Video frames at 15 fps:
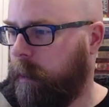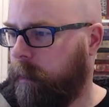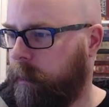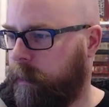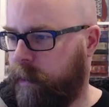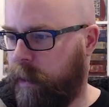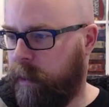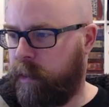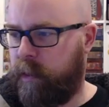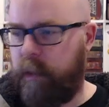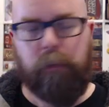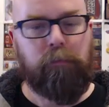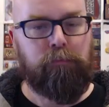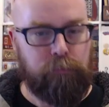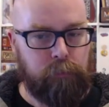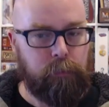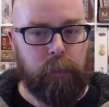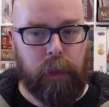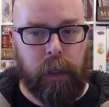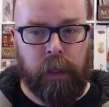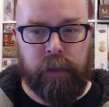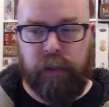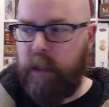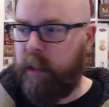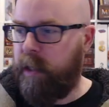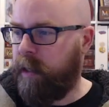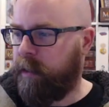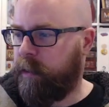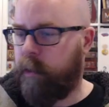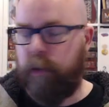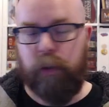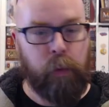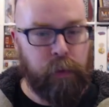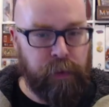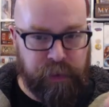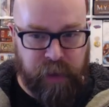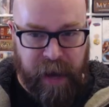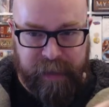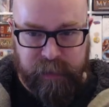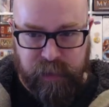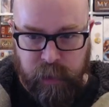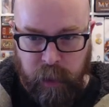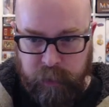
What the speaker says: It says it's connected, so that's not the